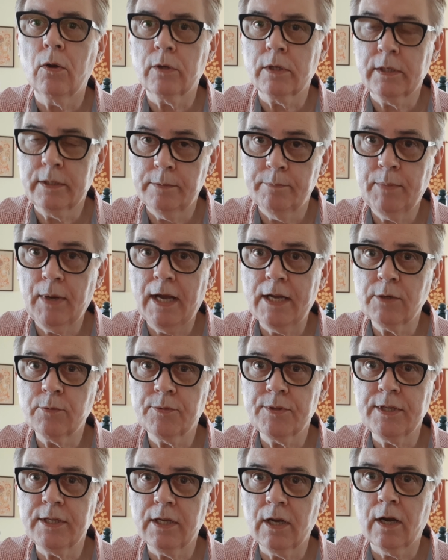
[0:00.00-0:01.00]
combined
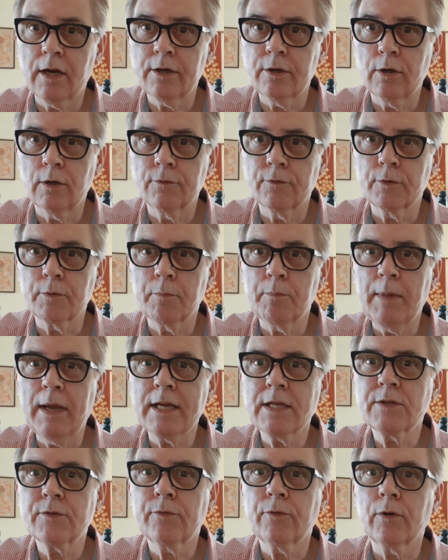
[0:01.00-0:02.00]
with a yarn over
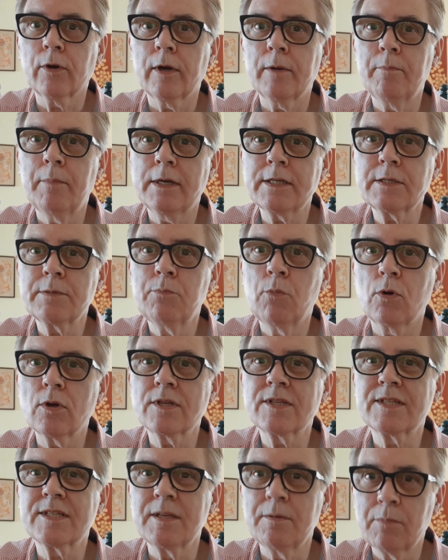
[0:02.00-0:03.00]
makes for a much more
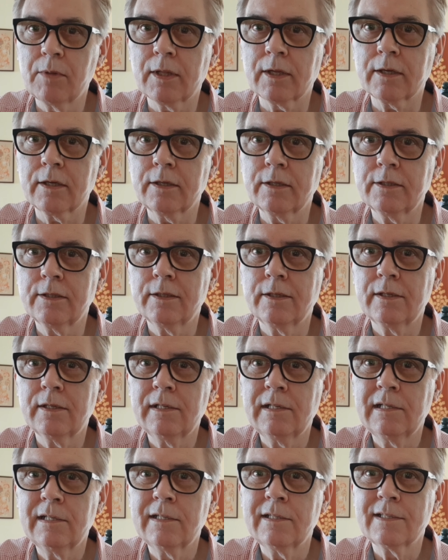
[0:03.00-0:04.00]
similar
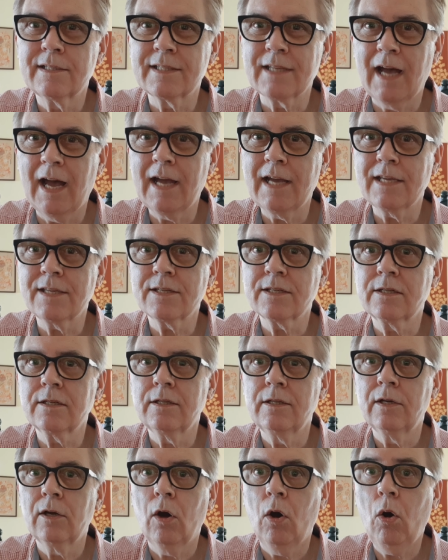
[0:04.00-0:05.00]
sized
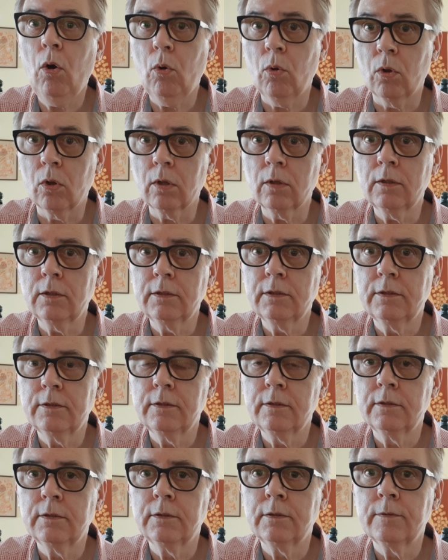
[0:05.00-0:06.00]
hole
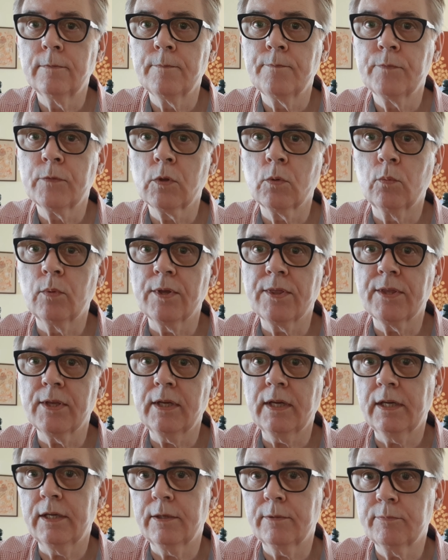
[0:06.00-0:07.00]

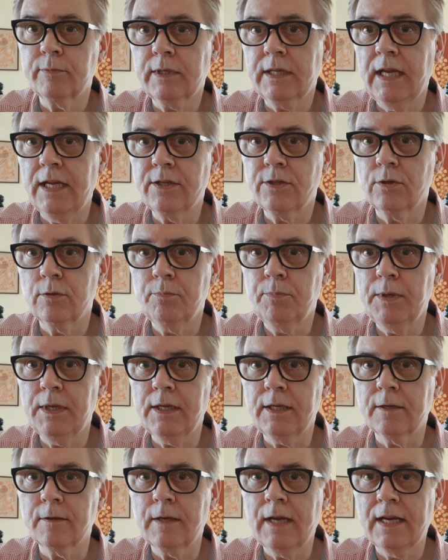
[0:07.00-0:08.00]
with
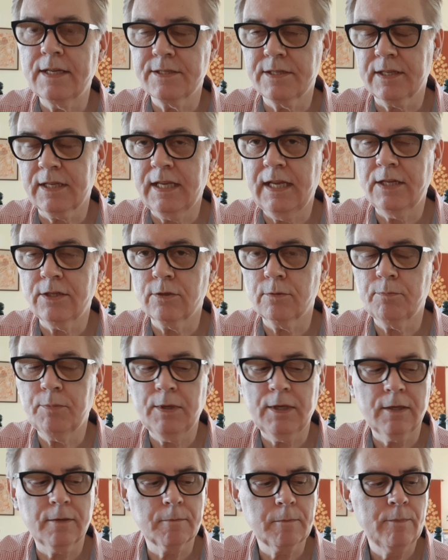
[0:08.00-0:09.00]
K2P, as the
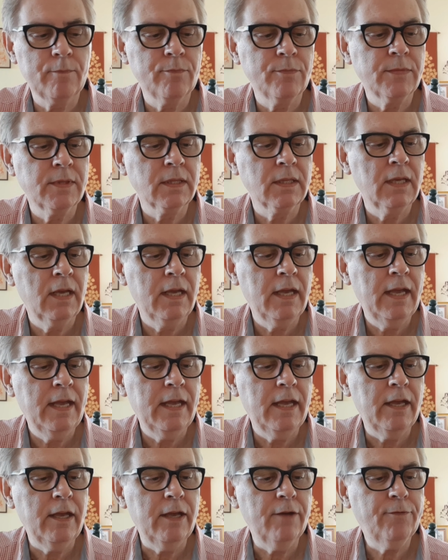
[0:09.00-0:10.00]
K2P.
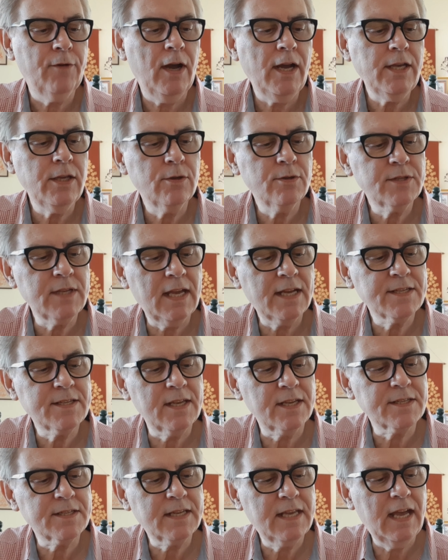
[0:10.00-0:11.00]
If I use
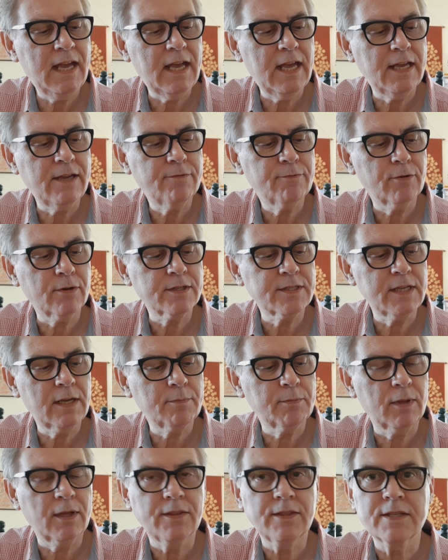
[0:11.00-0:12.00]
SSK, for
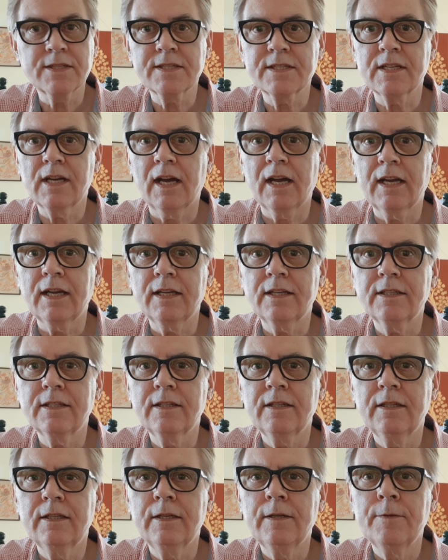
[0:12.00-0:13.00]
example, on this side,
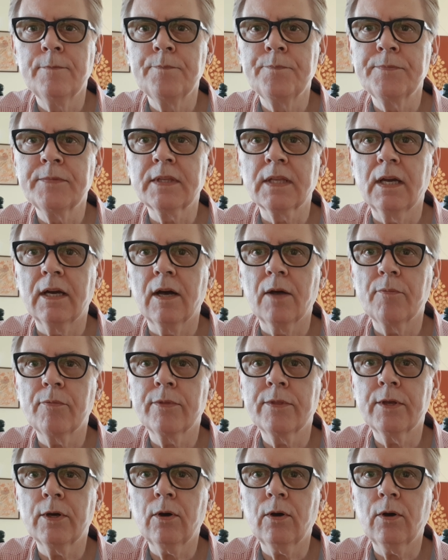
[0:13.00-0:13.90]
the